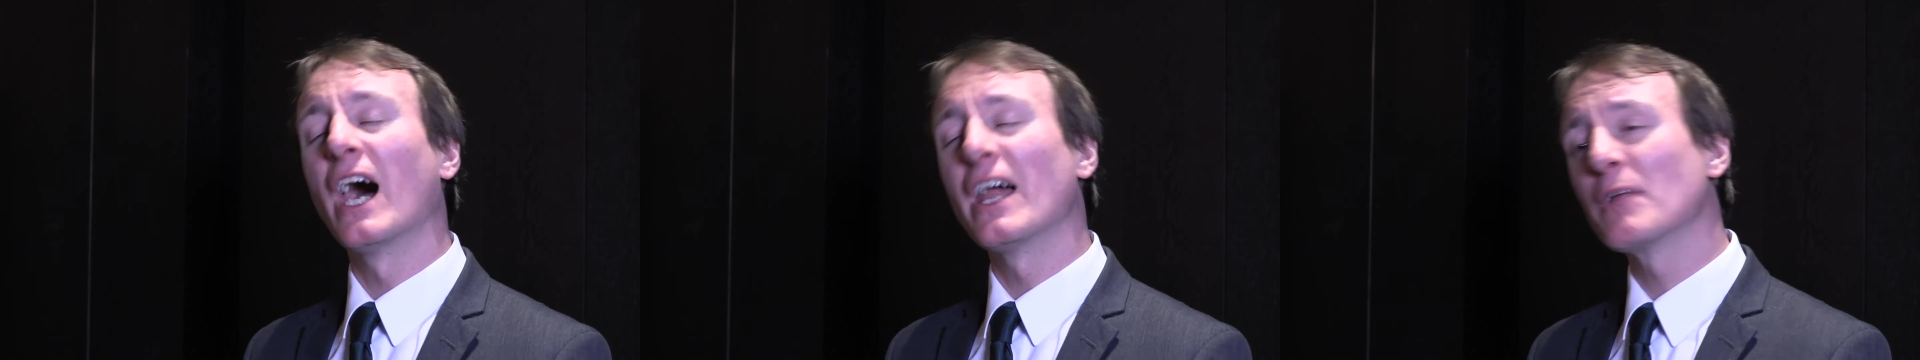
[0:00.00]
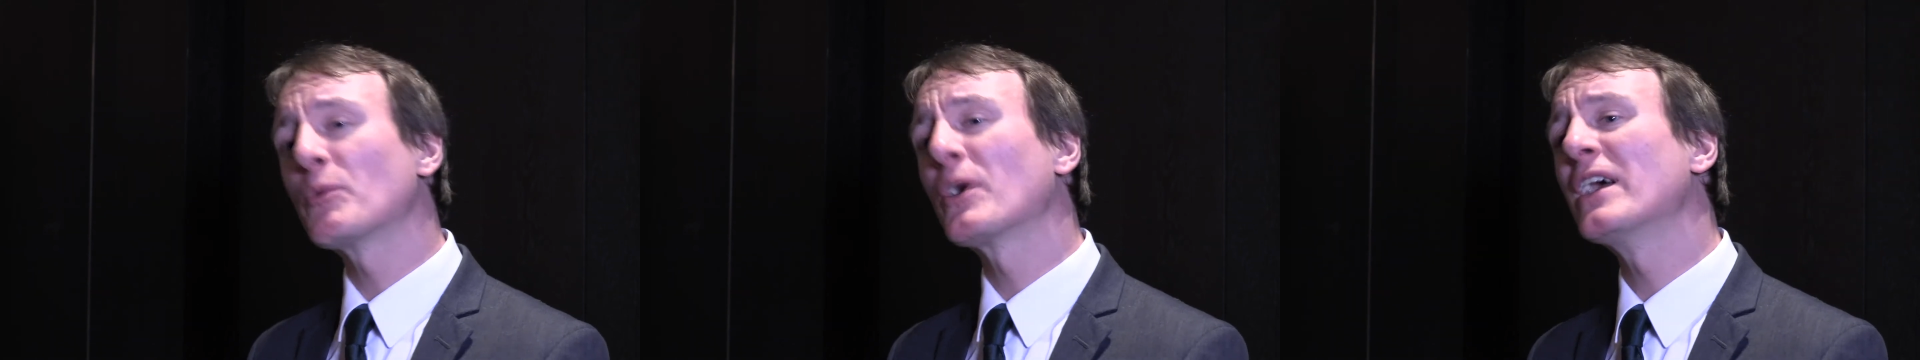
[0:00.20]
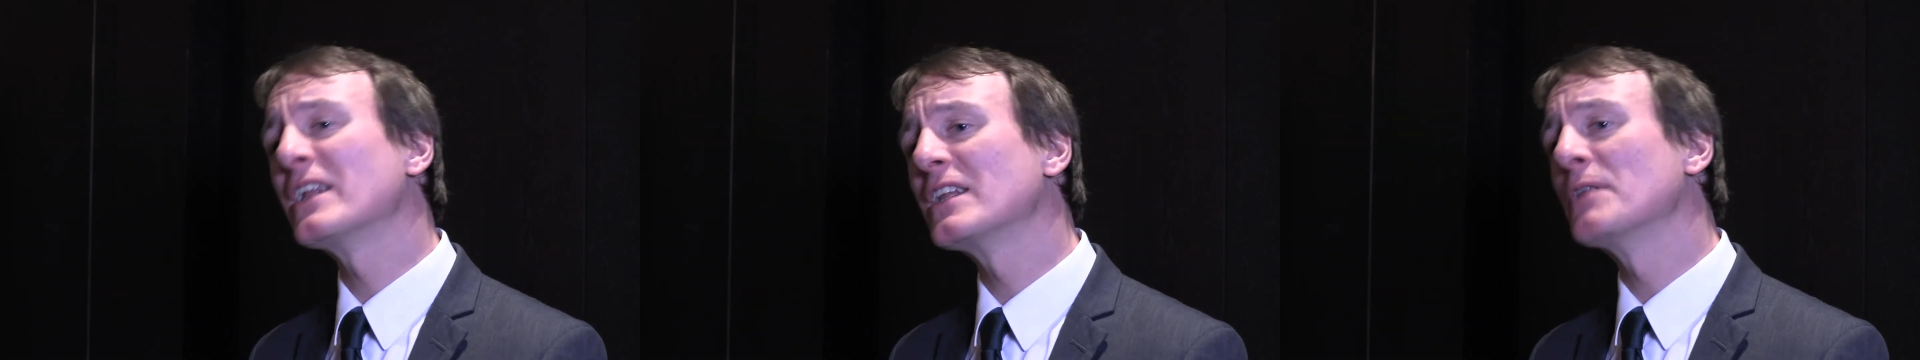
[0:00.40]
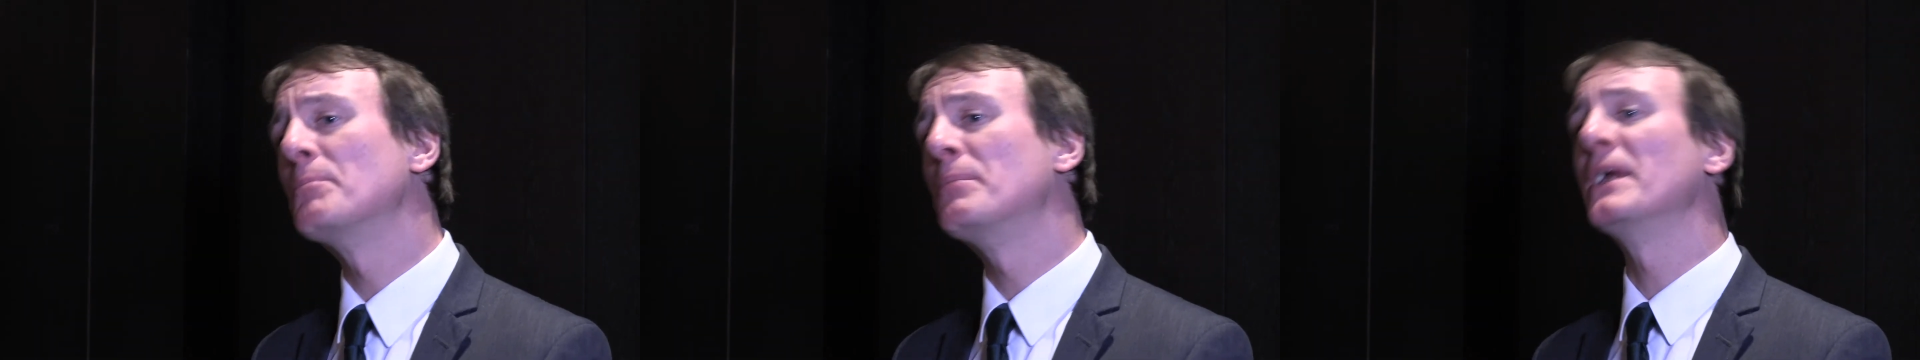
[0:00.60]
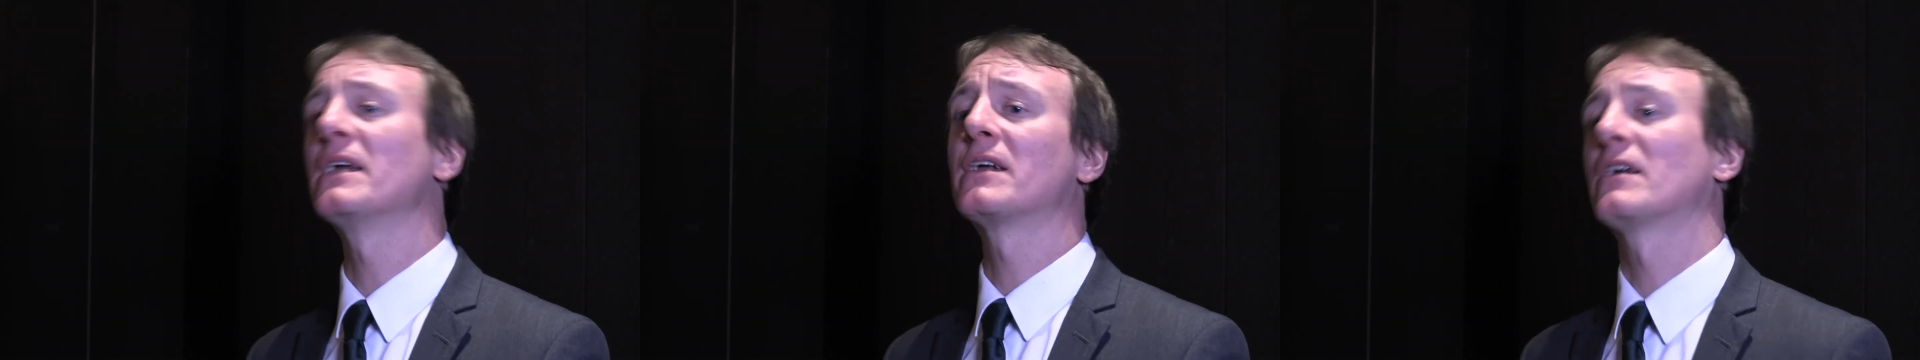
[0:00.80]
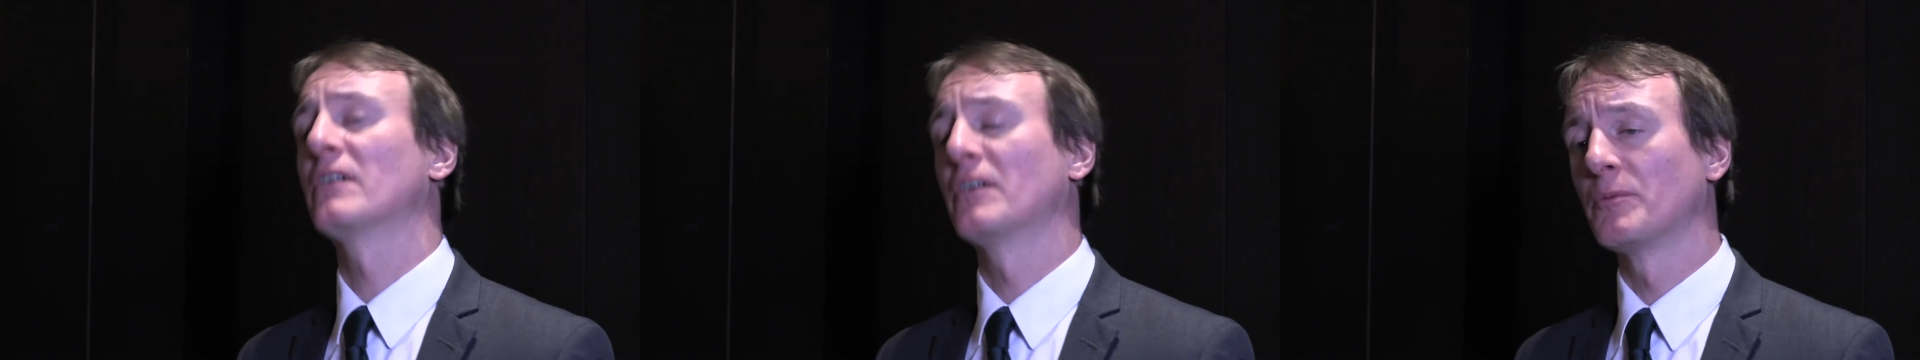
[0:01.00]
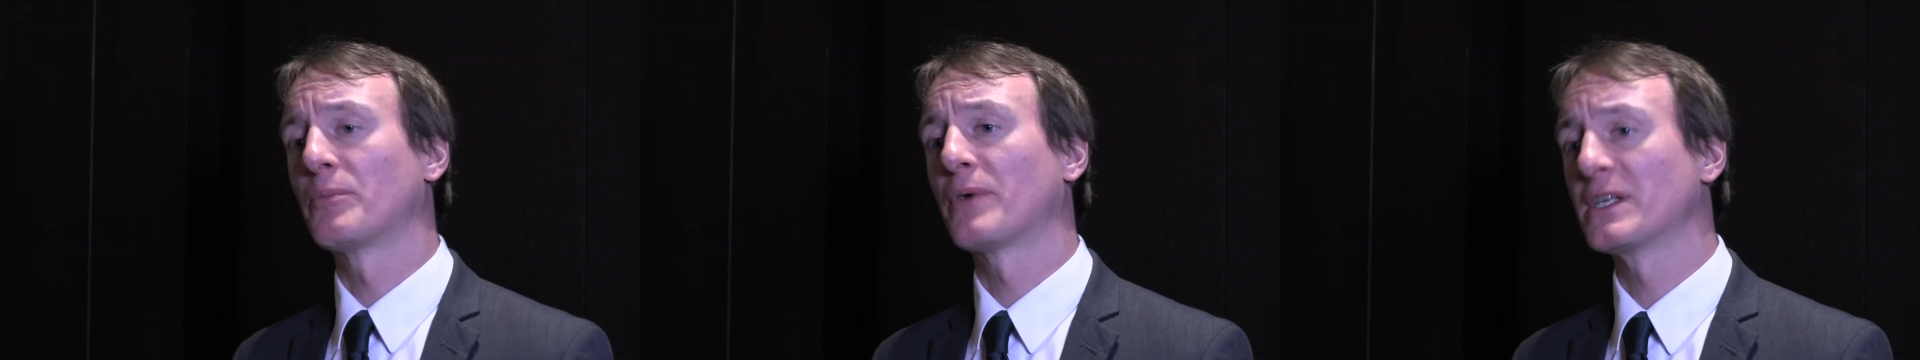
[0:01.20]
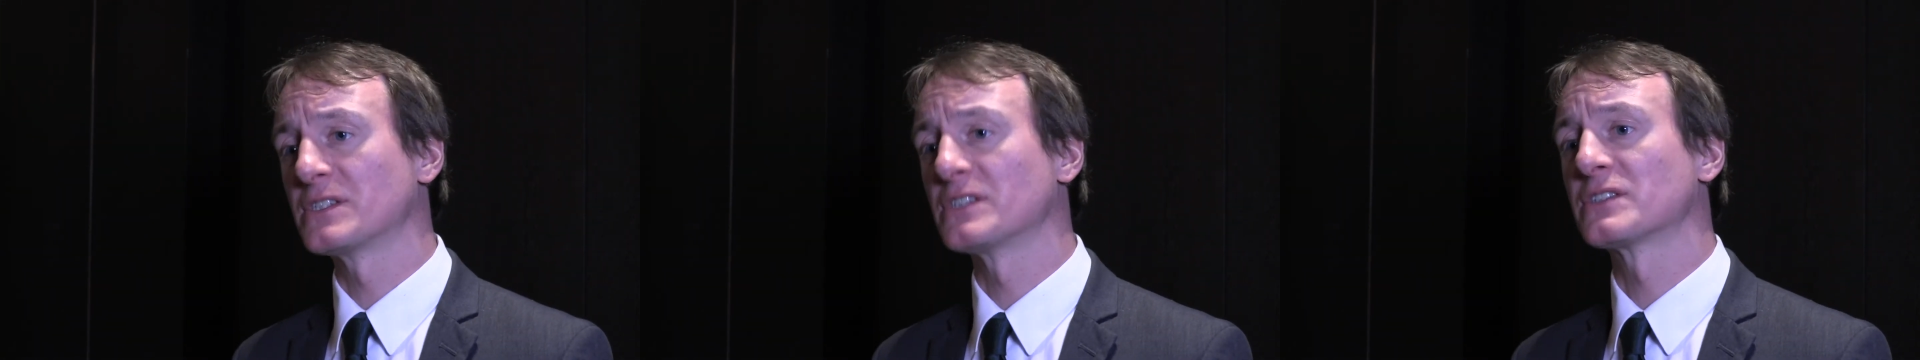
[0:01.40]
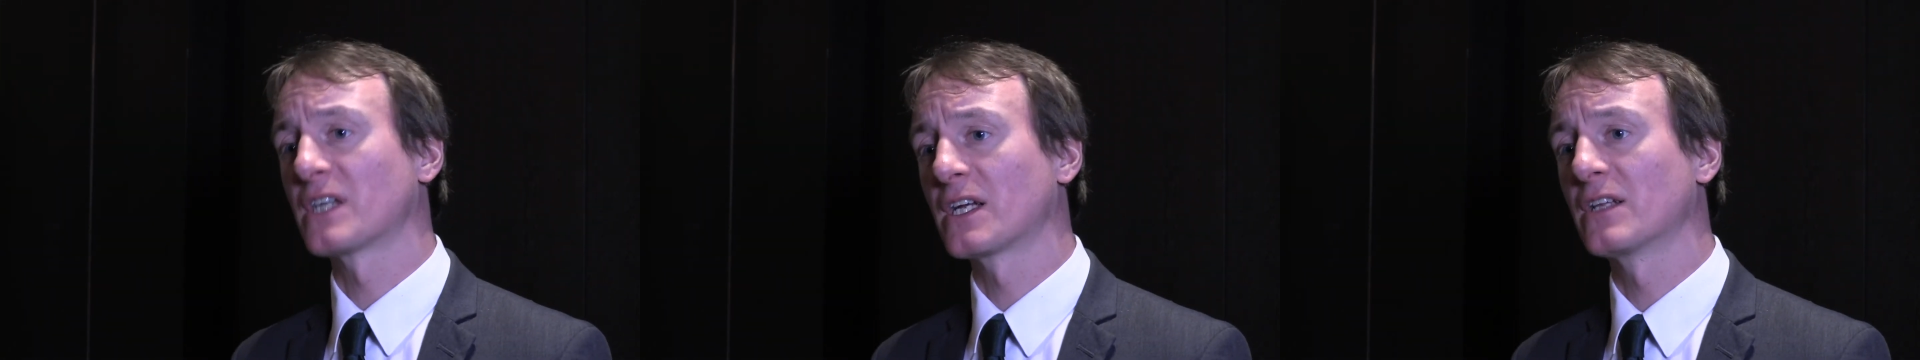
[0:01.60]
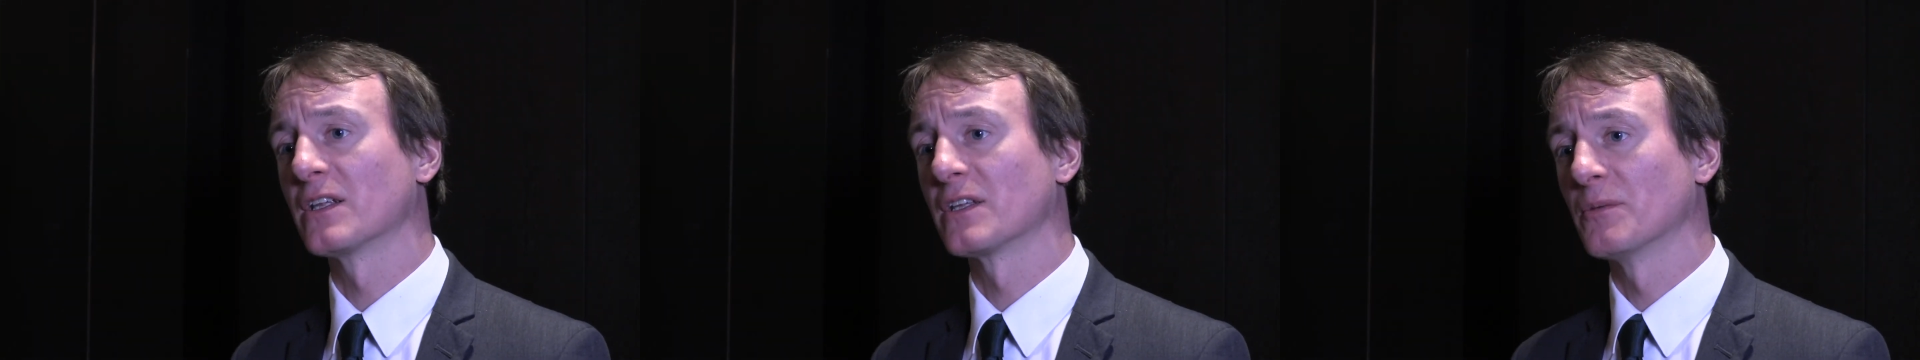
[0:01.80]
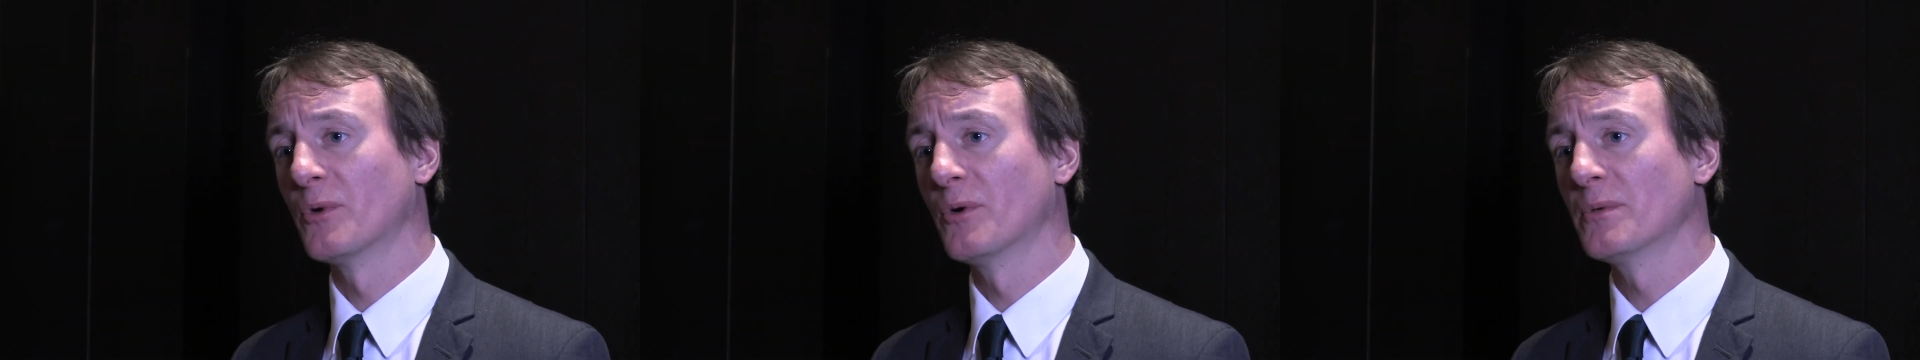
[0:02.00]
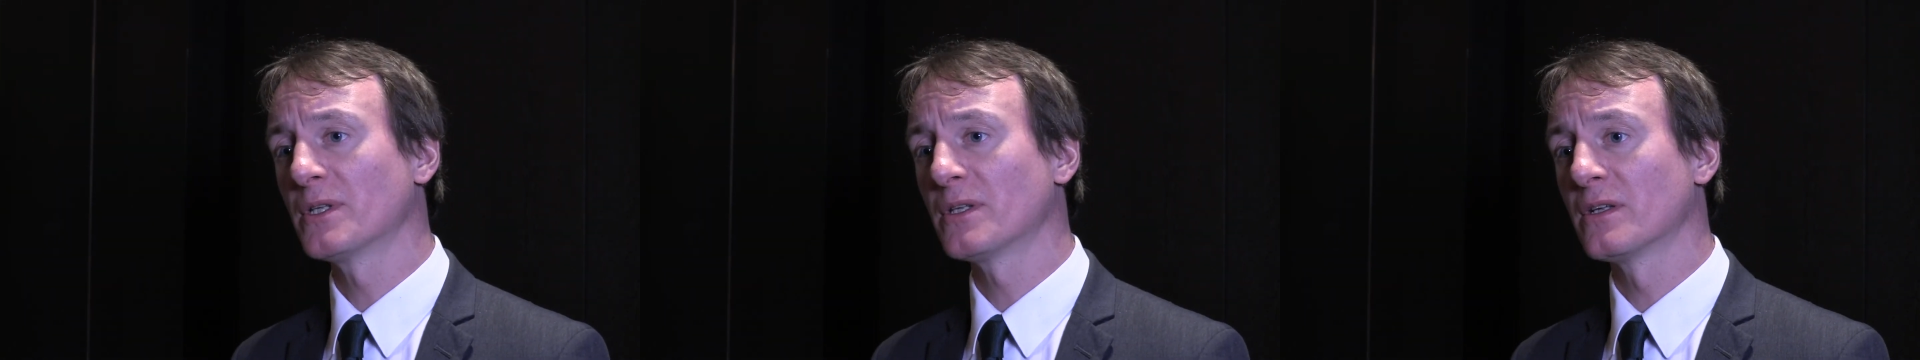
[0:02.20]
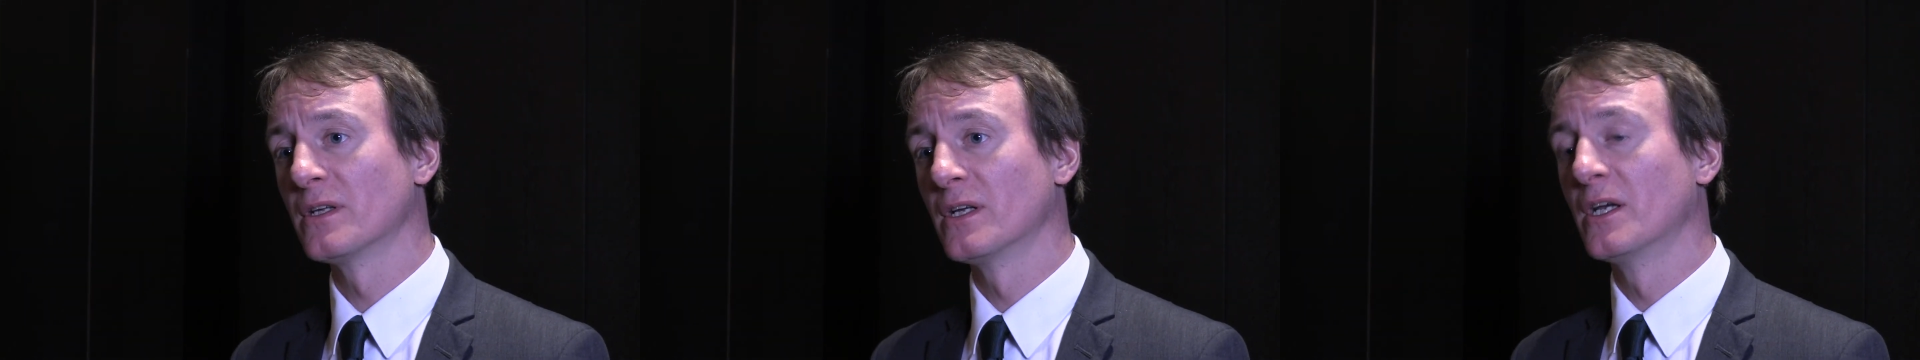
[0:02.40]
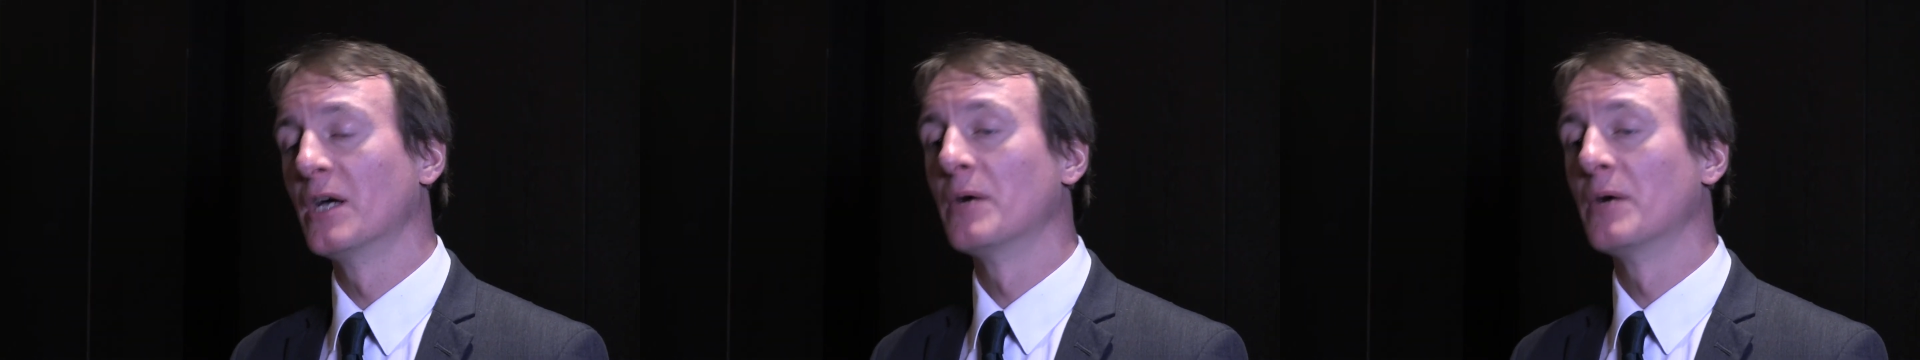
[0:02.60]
I think we're hitting the peak in pricing cycle at the moment,